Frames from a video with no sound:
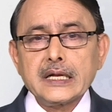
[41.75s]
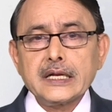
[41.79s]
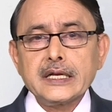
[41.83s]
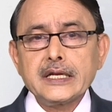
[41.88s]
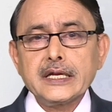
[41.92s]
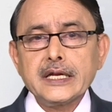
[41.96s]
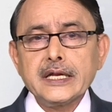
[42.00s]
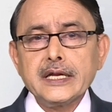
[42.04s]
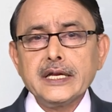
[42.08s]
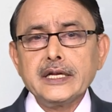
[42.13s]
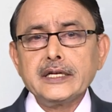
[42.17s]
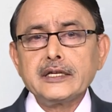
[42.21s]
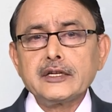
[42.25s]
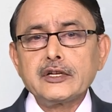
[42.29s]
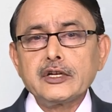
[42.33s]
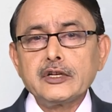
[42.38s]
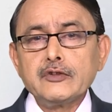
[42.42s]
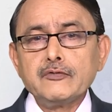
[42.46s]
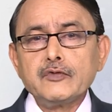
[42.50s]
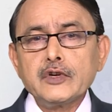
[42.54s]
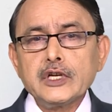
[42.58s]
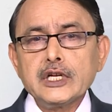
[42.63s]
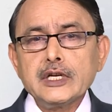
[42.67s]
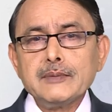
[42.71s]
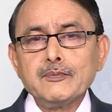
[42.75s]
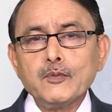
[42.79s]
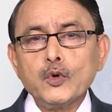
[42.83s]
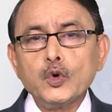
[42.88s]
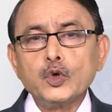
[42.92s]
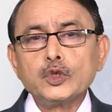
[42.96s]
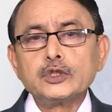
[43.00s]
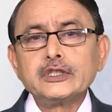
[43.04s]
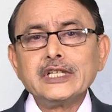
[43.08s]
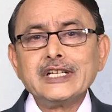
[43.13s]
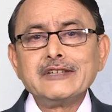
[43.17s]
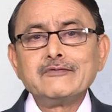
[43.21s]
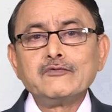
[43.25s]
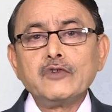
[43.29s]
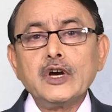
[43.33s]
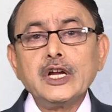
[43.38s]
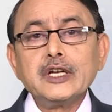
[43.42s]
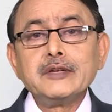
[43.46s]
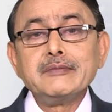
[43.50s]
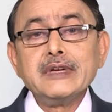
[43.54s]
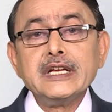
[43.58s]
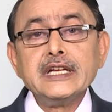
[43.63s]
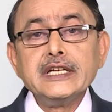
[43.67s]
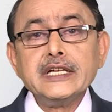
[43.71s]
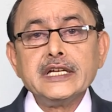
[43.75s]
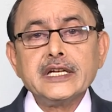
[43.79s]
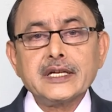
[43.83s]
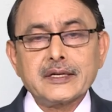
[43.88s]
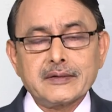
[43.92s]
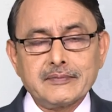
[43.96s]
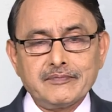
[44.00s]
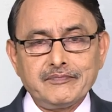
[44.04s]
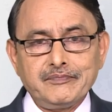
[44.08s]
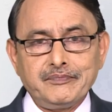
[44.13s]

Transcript: can convey more than one meaning.